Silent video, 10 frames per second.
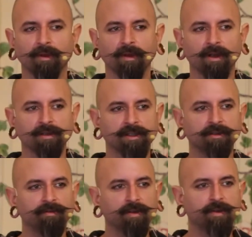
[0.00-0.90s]
And so,
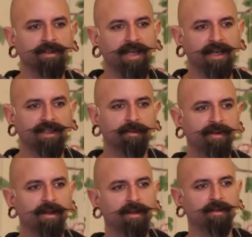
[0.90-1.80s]
if you will, take a deep
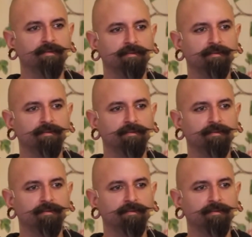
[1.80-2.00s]
breath in